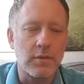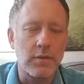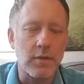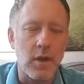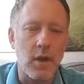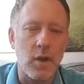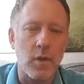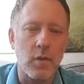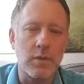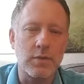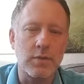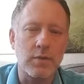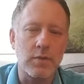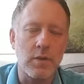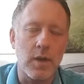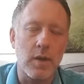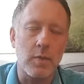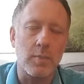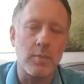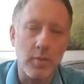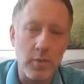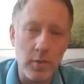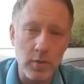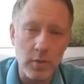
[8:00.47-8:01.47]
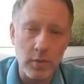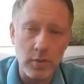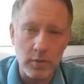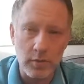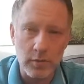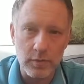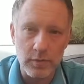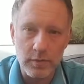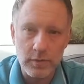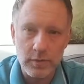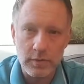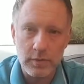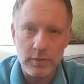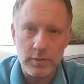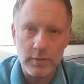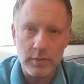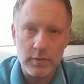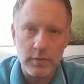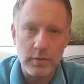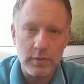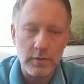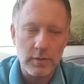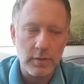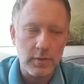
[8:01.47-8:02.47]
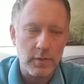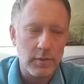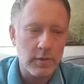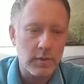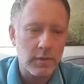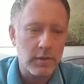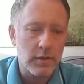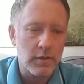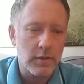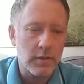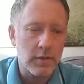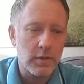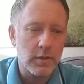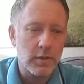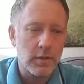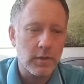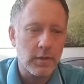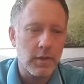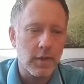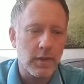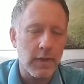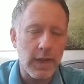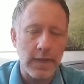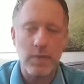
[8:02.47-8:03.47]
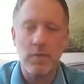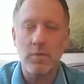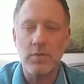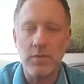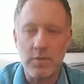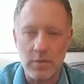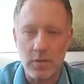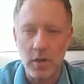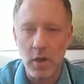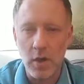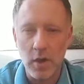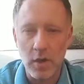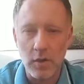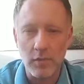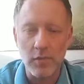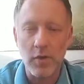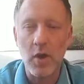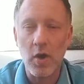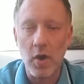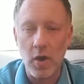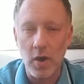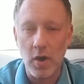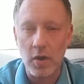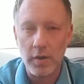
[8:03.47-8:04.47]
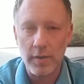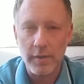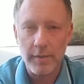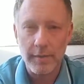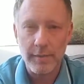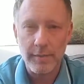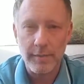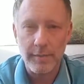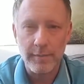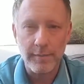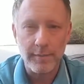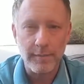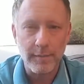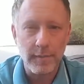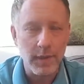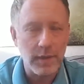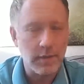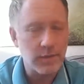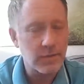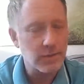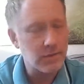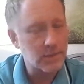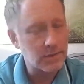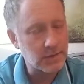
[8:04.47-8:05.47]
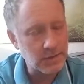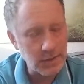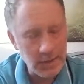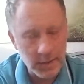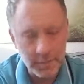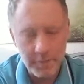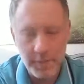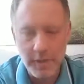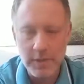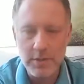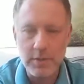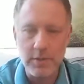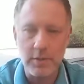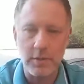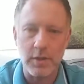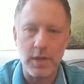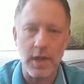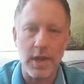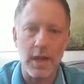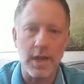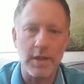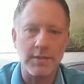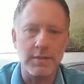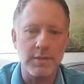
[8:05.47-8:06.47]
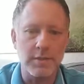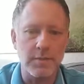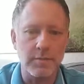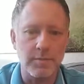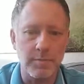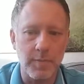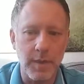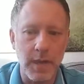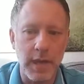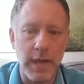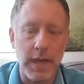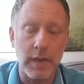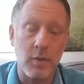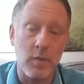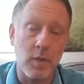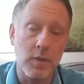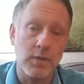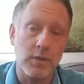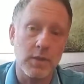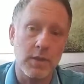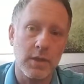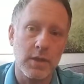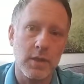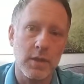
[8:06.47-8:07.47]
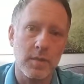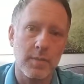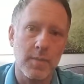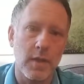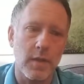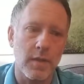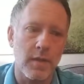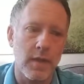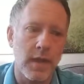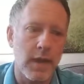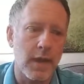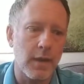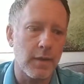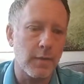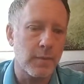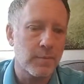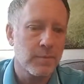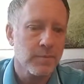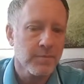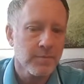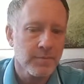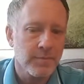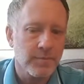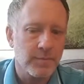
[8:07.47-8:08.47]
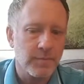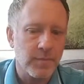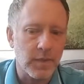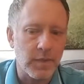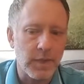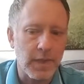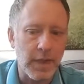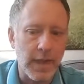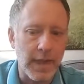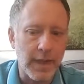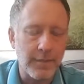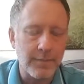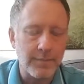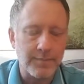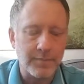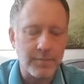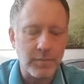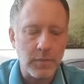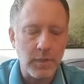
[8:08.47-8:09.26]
you're always trying to prove that you deserve her. It's a deep issue, guys. It's big. I want you to hear me on that. Okay?